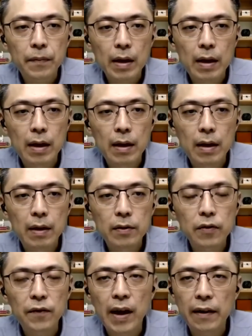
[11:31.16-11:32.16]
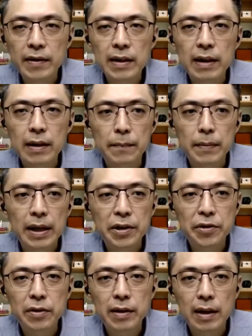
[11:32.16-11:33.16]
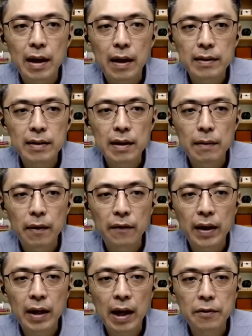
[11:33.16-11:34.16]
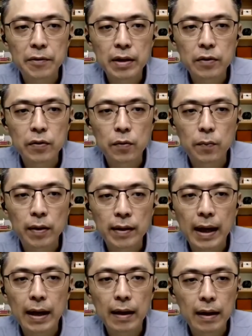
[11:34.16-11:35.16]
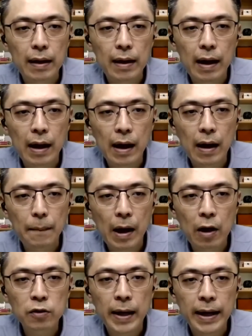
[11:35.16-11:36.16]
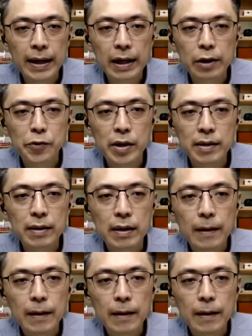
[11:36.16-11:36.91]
so far I've seen in Malaysia only, some of the countries who protect house buyer interest,